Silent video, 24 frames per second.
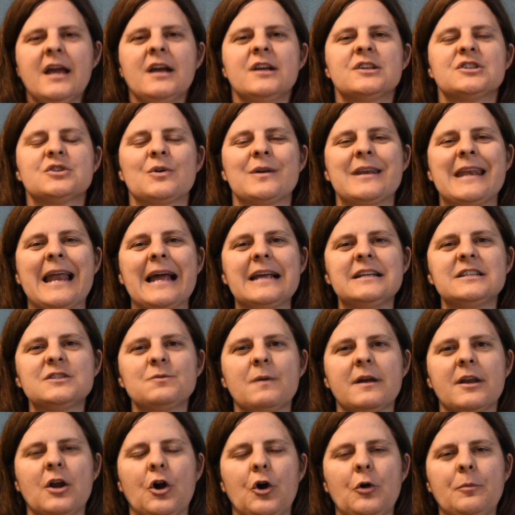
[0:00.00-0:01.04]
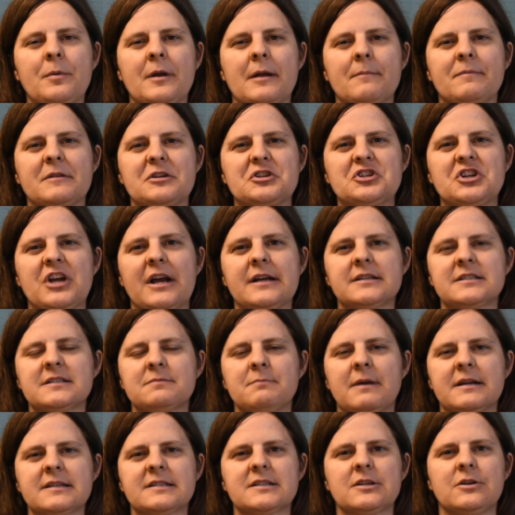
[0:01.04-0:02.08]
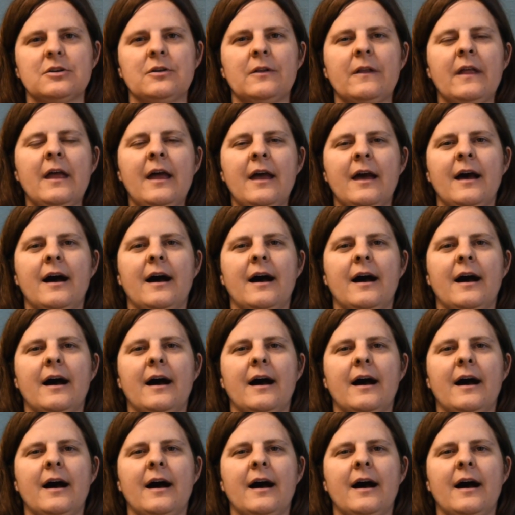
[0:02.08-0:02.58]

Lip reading: So a nice way to open up the chest muscle